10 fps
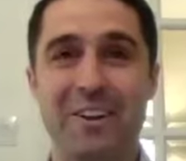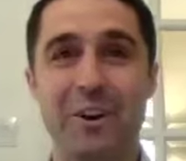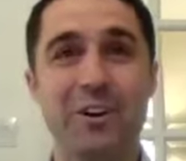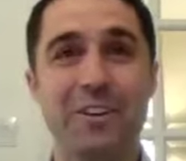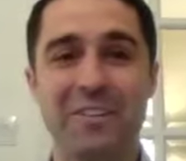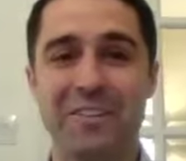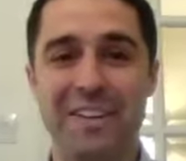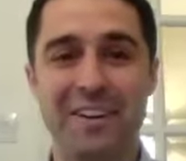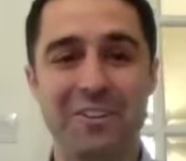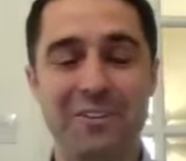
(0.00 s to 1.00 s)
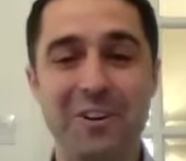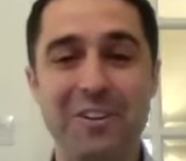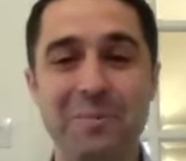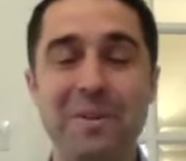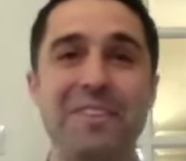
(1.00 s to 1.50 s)
no, there's a lot
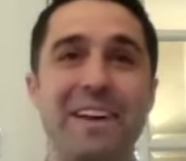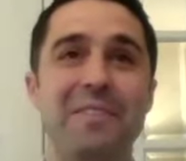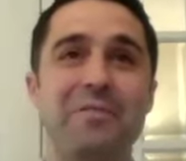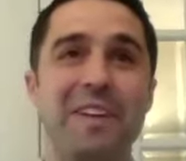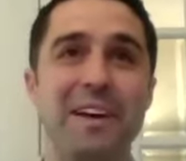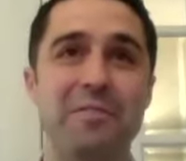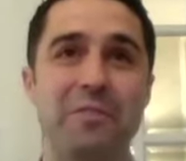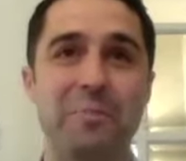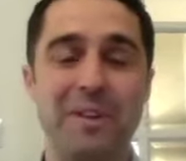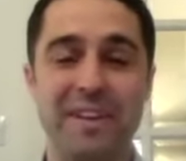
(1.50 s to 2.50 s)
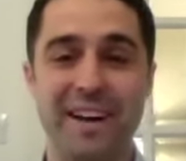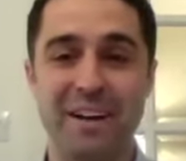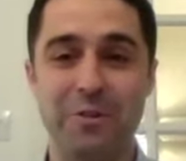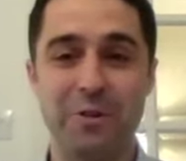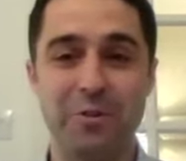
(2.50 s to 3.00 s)
to be said for that, for being that
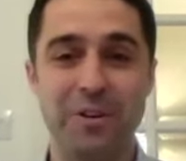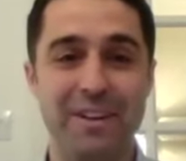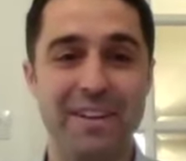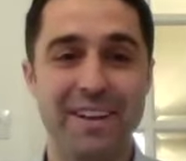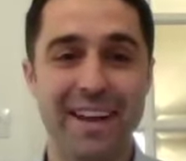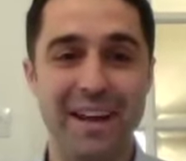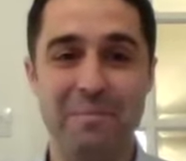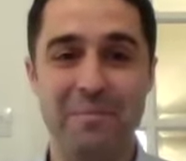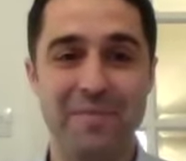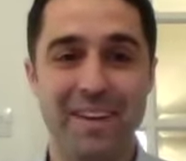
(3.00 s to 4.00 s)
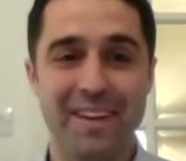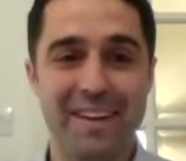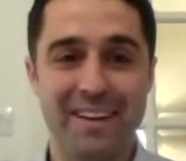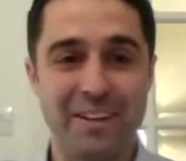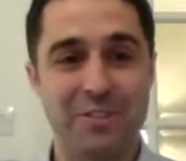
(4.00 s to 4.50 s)
outgoing. Um,
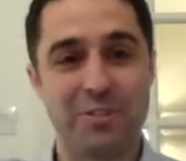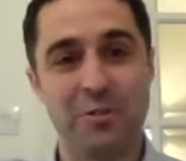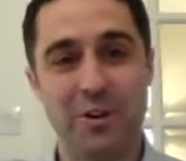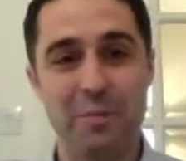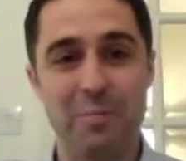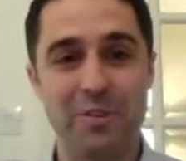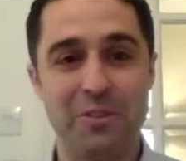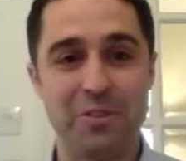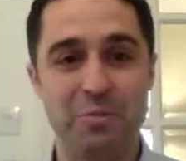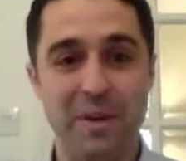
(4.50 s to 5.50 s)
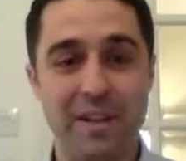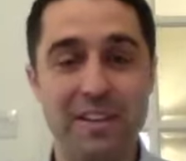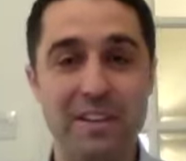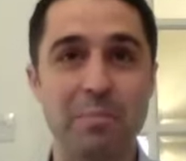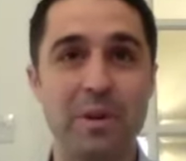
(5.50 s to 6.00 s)
like just going up and
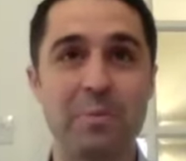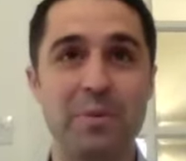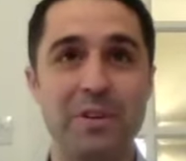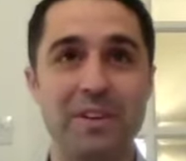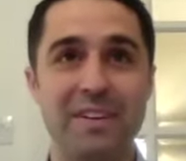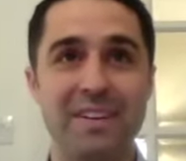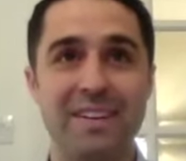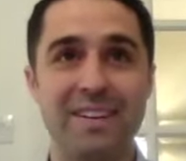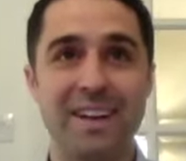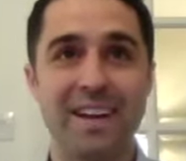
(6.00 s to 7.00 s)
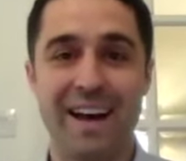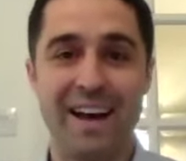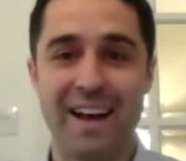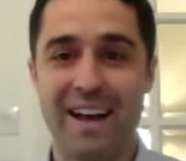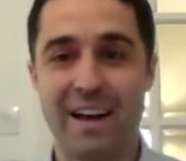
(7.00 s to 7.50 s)
speaking to people and at,
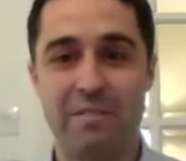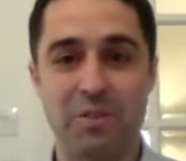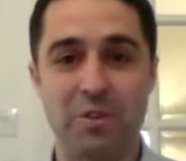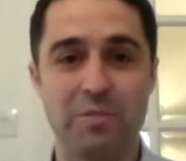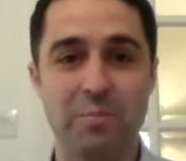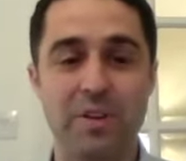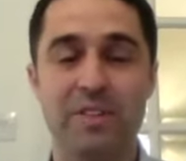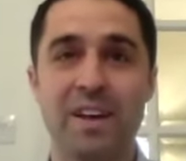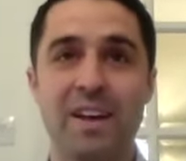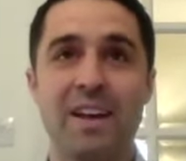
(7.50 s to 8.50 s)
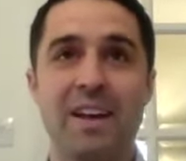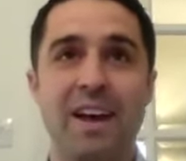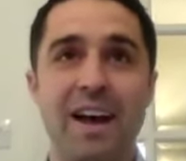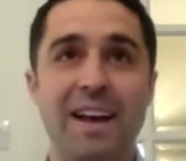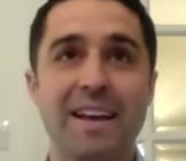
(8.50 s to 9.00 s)
at viewing because
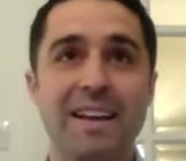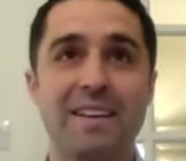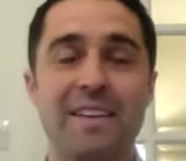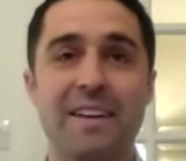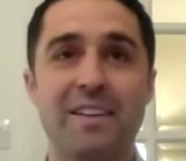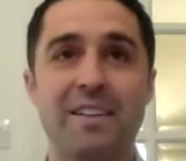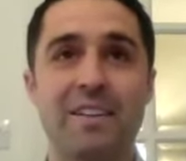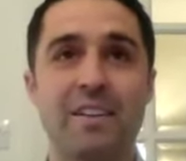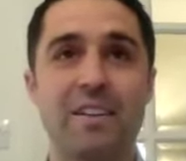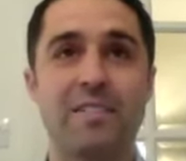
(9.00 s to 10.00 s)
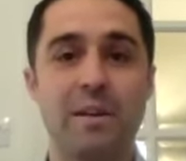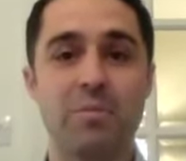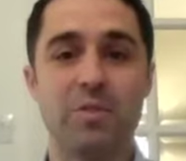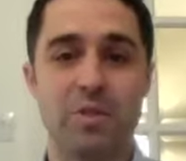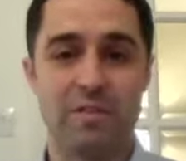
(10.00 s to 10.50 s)
I kind of take the, the same
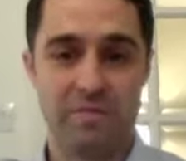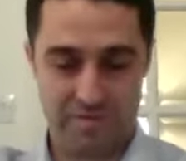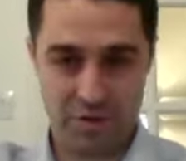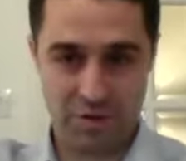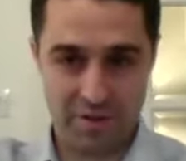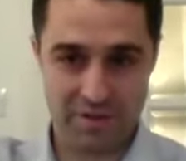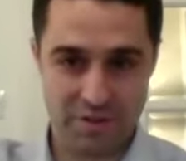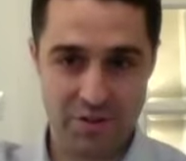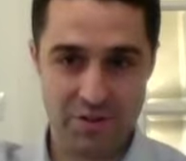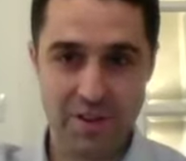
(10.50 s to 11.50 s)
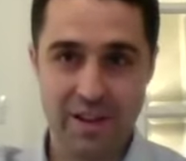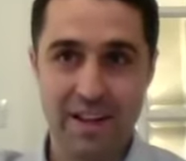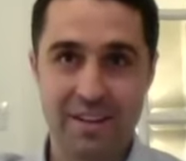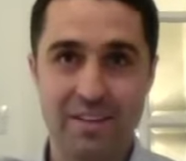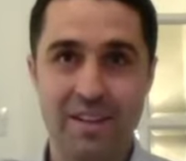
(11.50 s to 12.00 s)
sort of view as you do it.
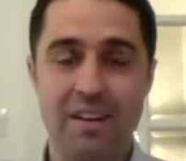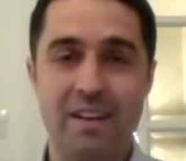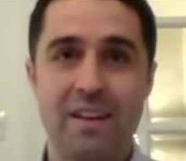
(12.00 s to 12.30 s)
It's like